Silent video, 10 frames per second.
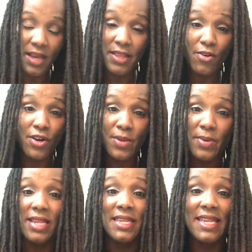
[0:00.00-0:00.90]
They're going to
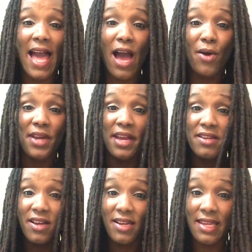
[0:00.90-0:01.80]
be loud
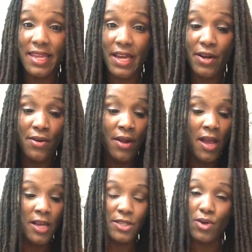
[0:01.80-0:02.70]
and clear.
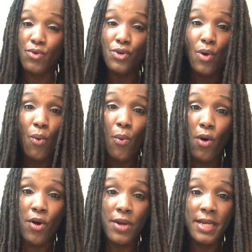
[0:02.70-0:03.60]
So no
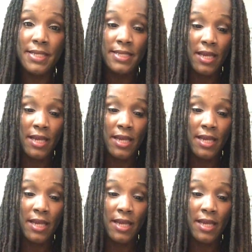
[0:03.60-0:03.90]
worries.